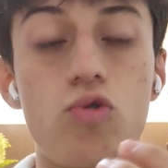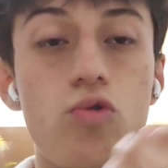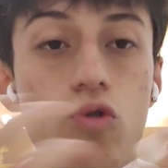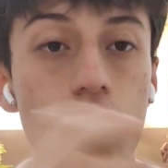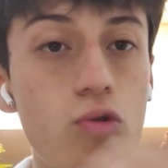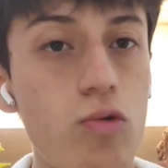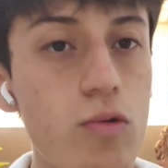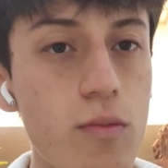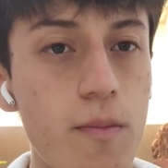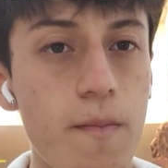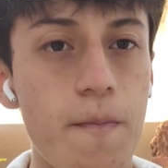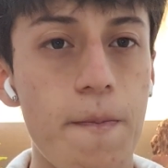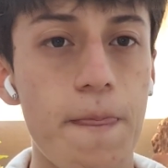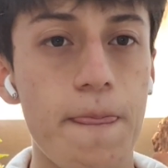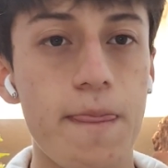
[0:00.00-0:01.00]
you,
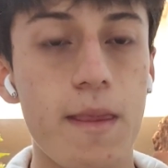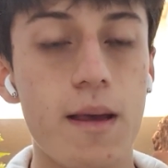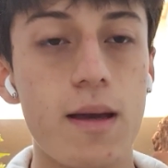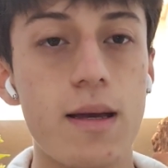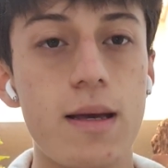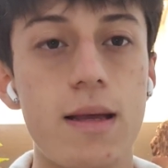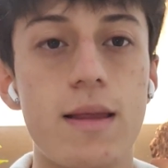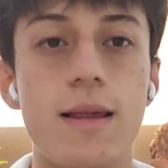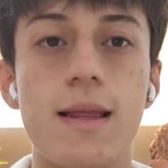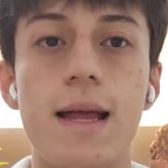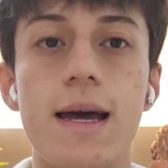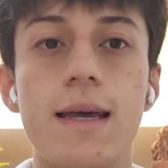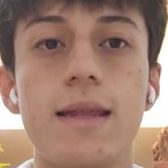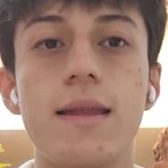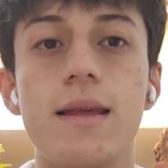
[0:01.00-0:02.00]
it's
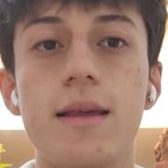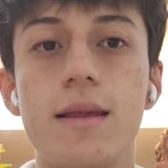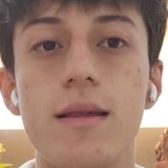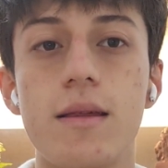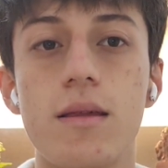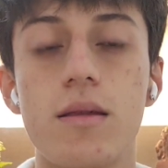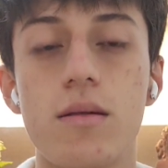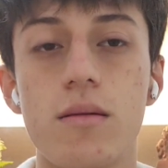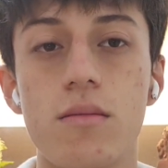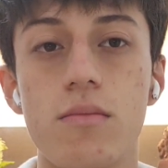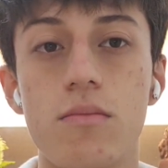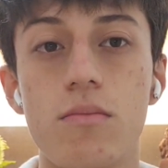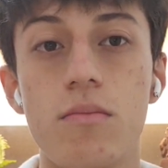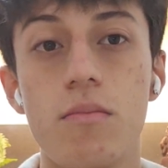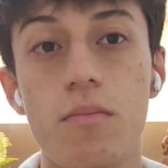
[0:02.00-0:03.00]
like this
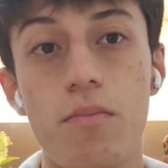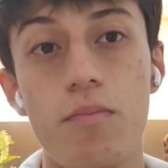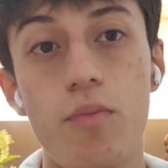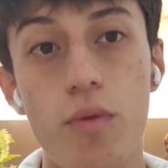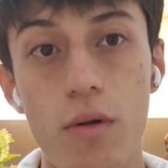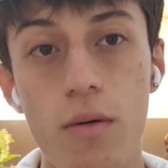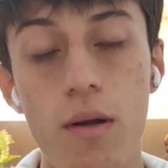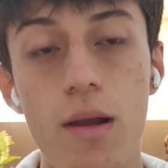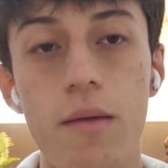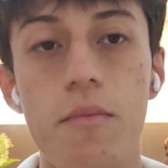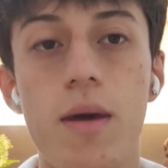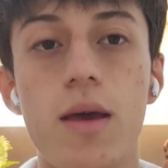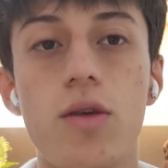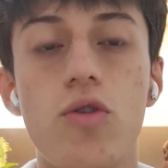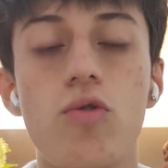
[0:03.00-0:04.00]
probably
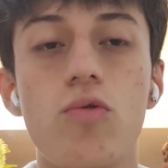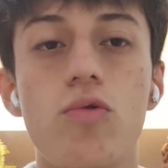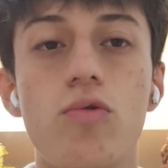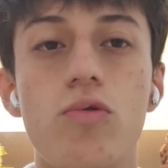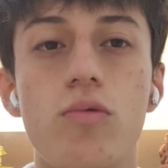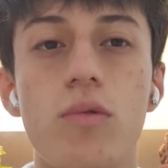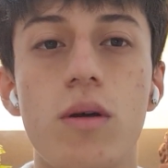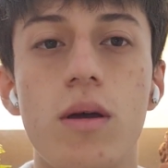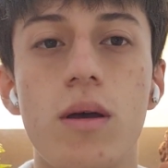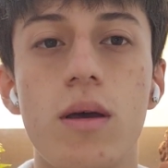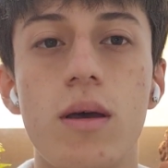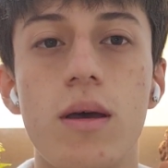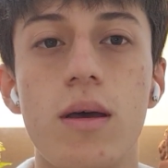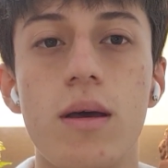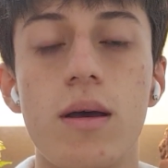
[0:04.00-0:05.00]
make you
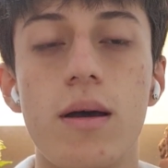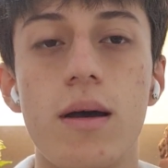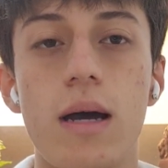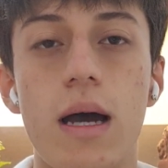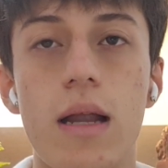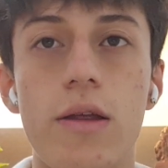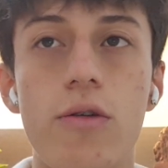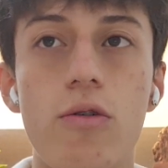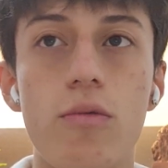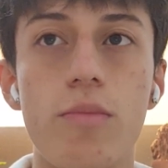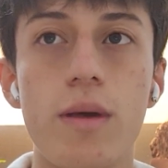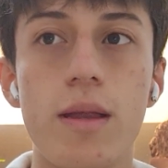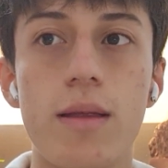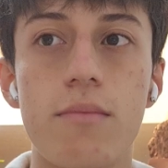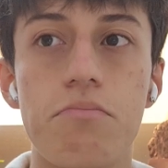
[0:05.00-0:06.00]
a little
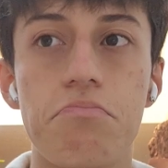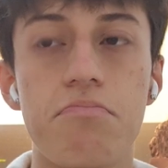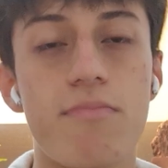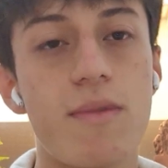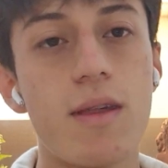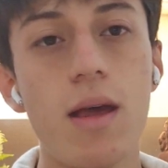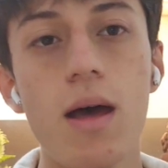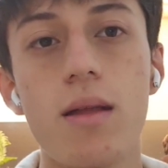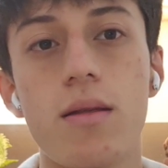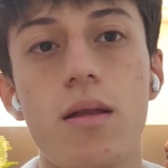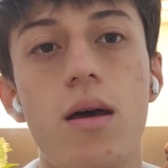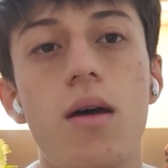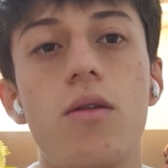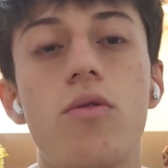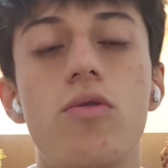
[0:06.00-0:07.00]
bit sad.
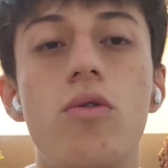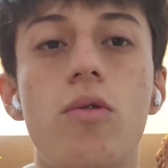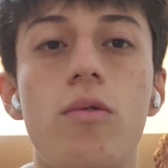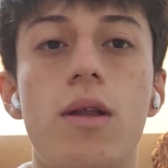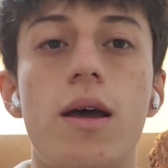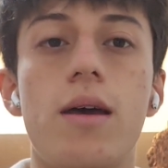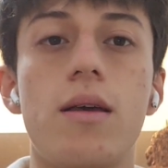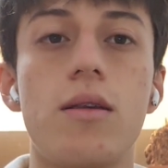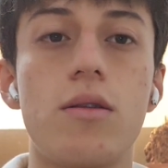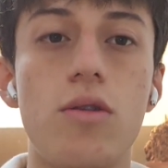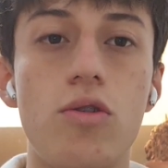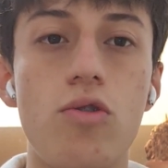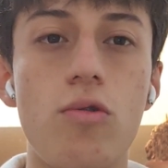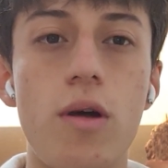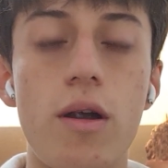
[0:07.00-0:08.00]
I don't know, like
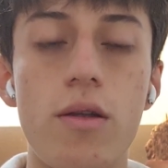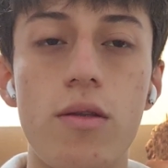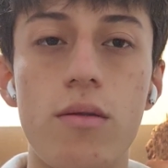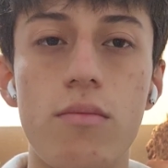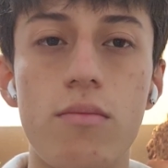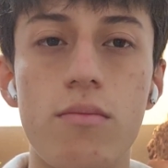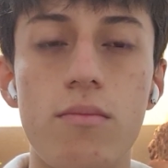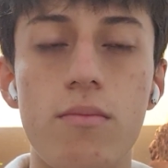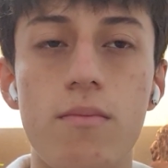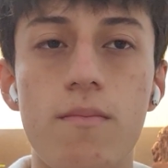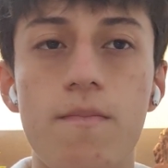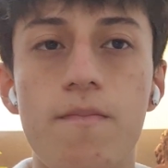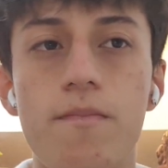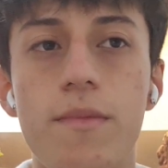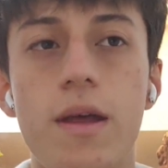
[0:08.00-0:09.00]

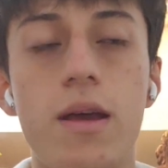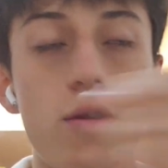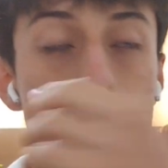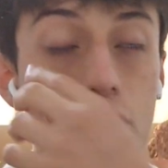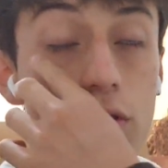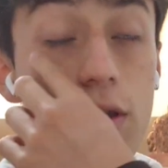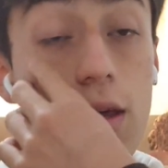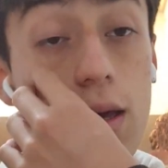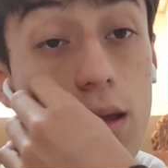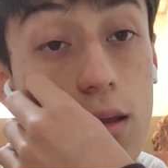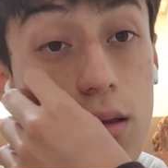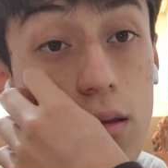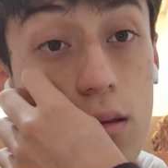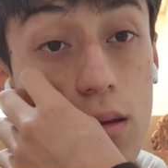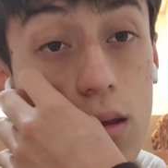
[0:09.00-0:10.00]
you think
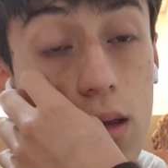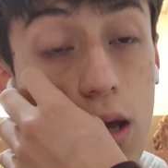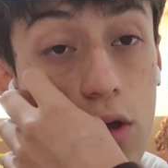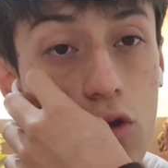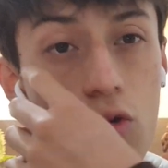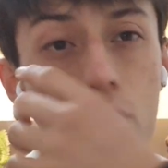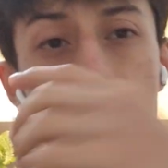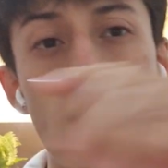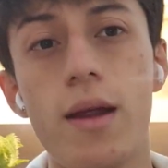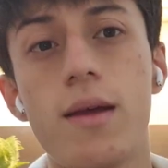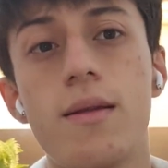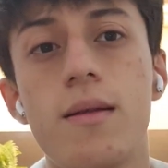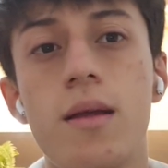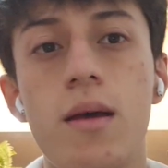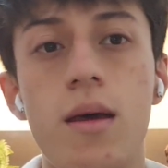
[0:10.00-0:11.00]
that you
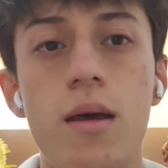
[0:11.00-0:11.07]
aren't